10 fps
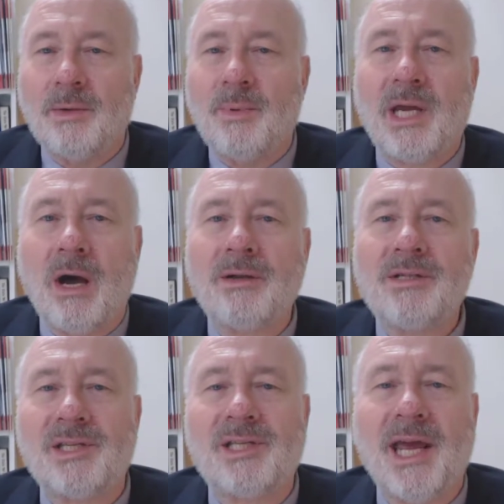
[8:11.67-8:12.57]
So we
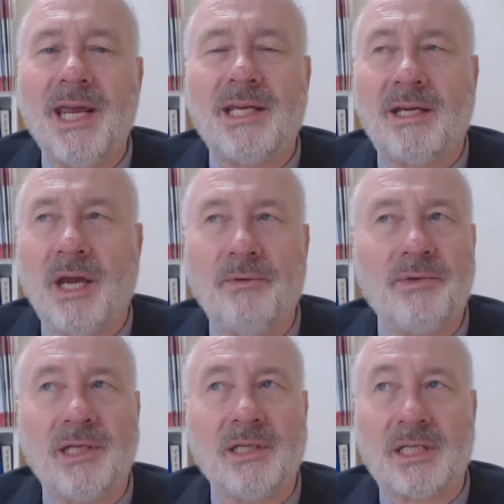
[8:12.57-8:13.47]
can't just take a
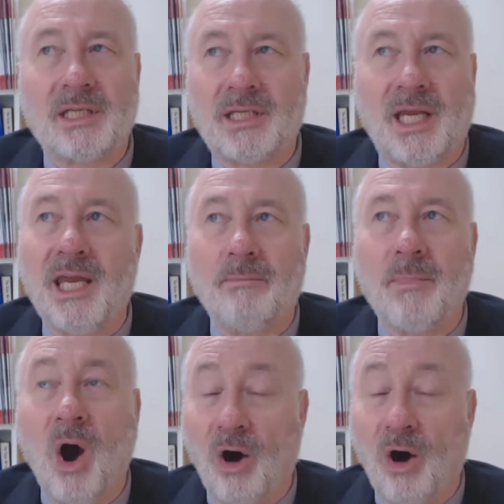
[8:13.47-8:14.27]
coaching scheme